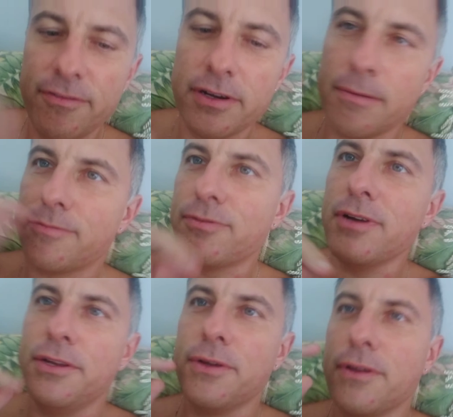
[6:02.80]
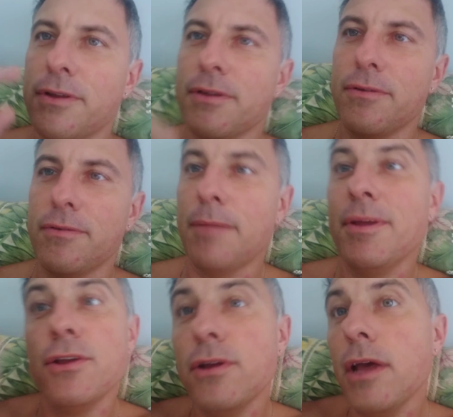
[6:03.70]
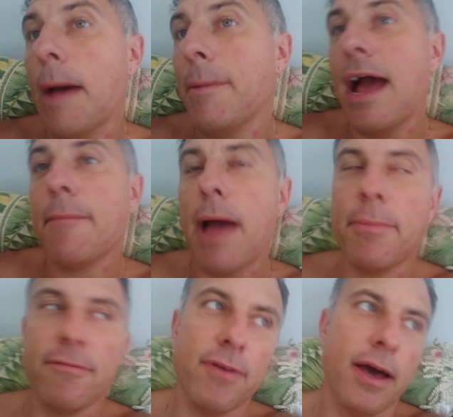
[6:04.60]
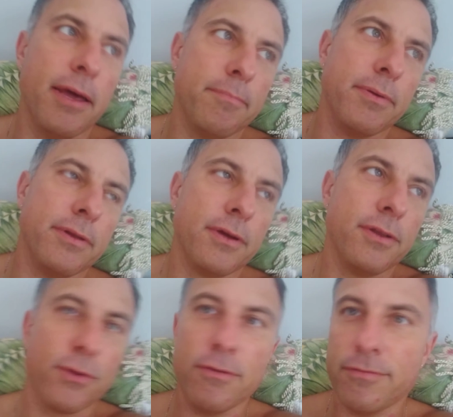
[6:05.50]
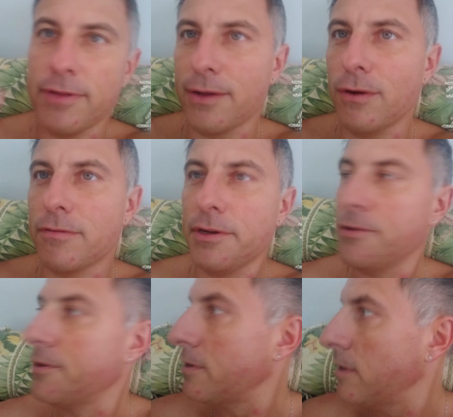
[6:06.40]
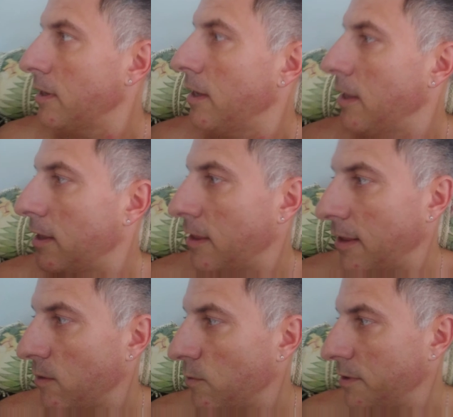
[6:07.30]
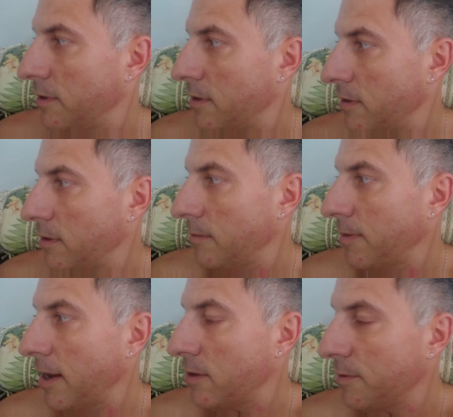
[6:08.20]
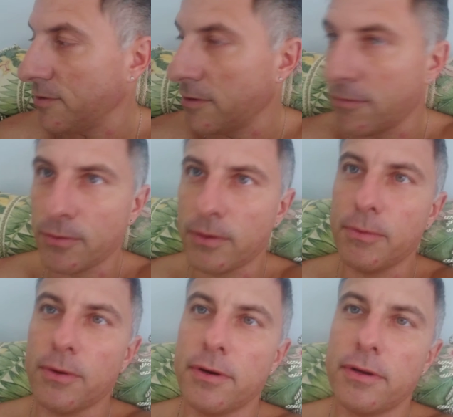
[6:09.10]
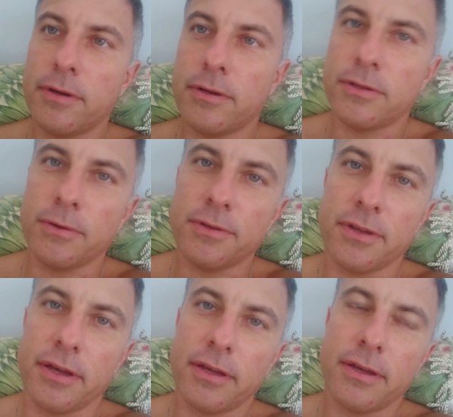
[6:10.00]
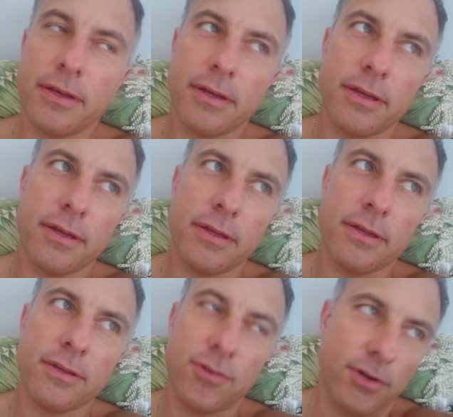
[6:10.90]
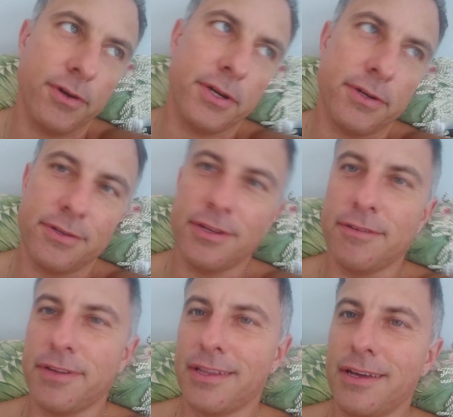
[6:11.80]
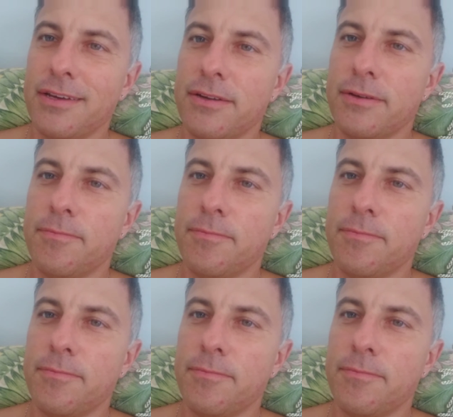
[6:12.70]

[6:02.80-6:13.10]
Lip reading: heavier up front. I've been fine, but you can just go flying over easier. That one, the battery's in the floorboard, so it's like sturdier and stuff like that,